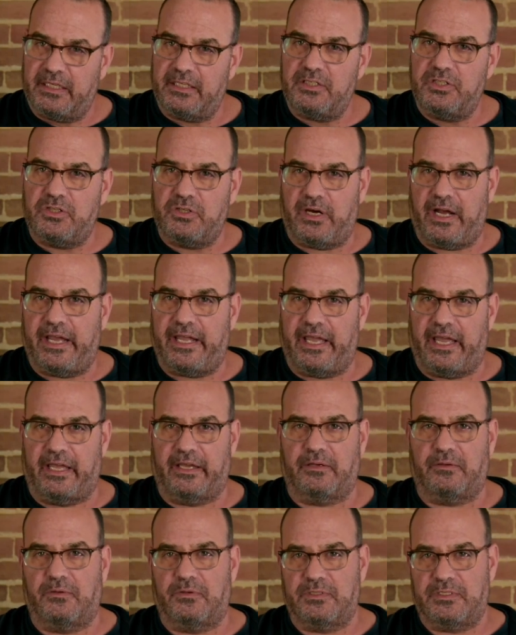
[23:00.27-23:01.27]

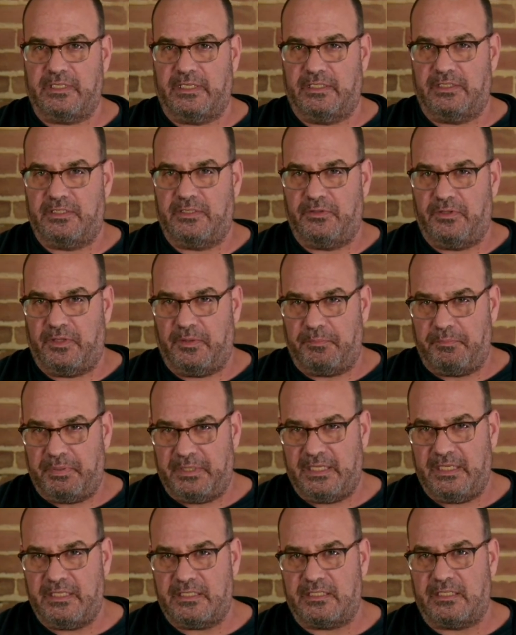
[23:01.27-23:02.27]
triangles into the
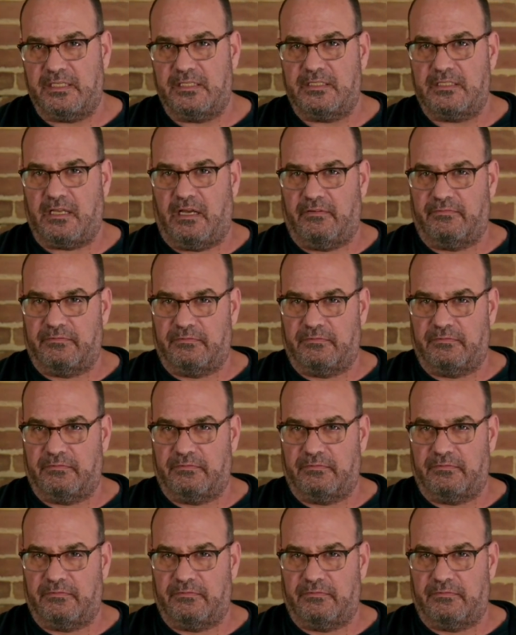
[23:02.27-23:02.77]
pieces of